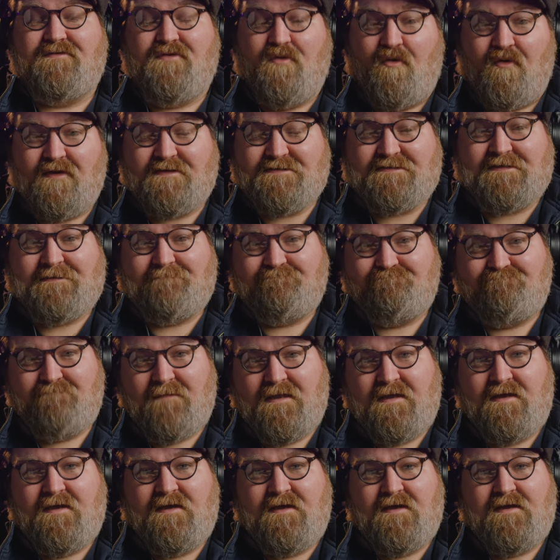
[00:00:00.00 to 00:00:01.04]
noisy.
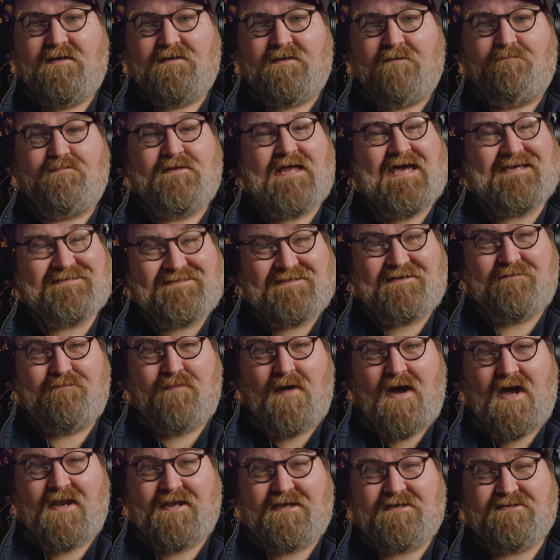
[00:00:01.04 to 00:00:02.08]
The plastic
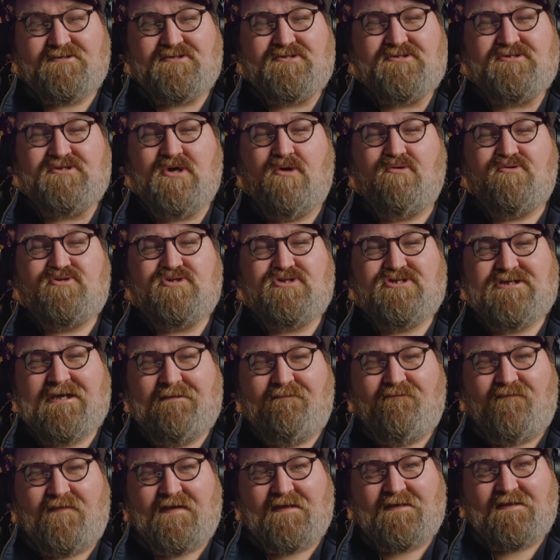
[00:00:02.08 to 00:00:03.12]
body is so
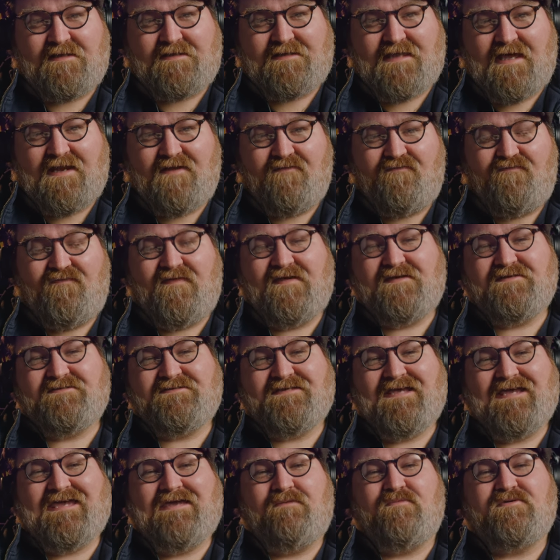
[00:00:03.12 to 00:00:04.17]
cheap feeling that it feels
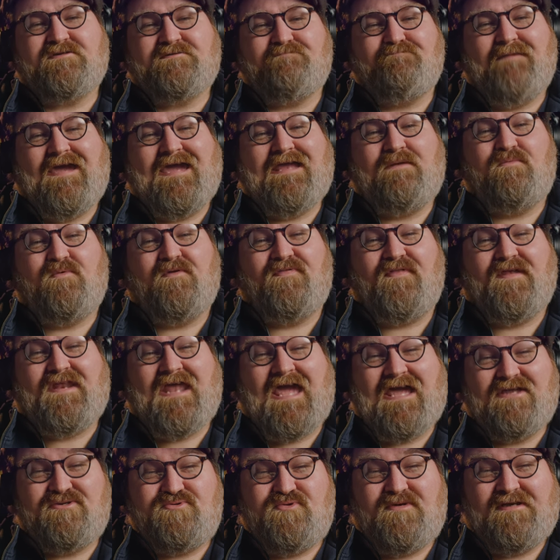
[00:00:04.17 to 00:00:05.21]
like it was made with an
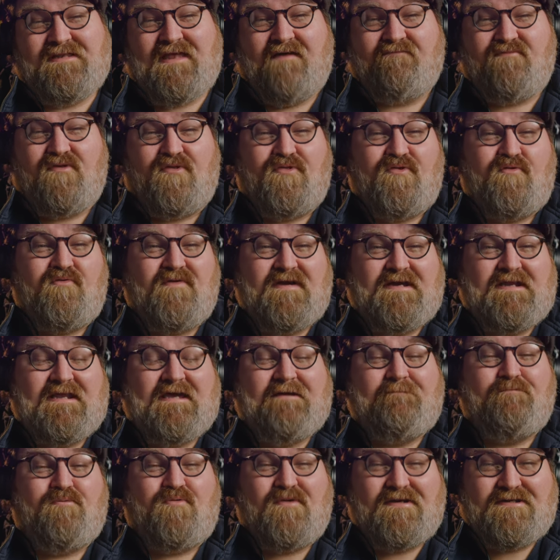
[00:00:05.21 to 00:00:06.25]
entry-level
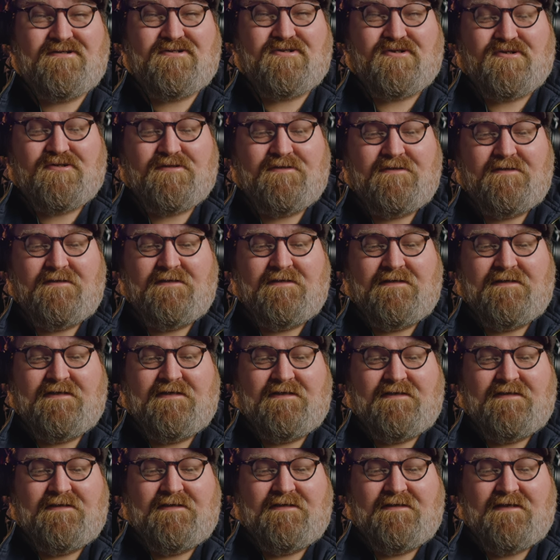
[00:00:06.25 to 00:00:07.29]
3D printer,
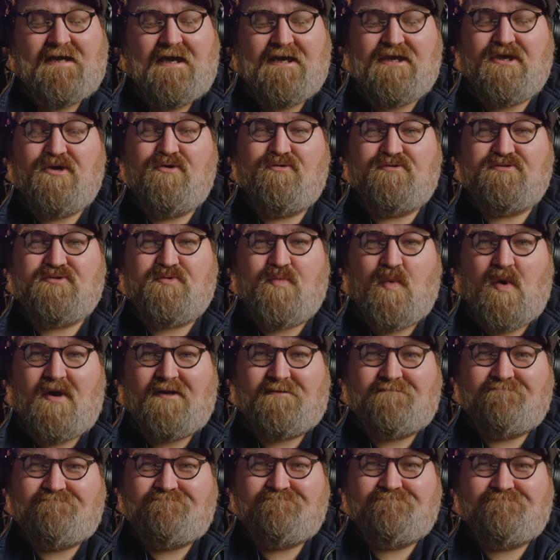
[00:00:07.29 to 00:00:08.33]
a used one.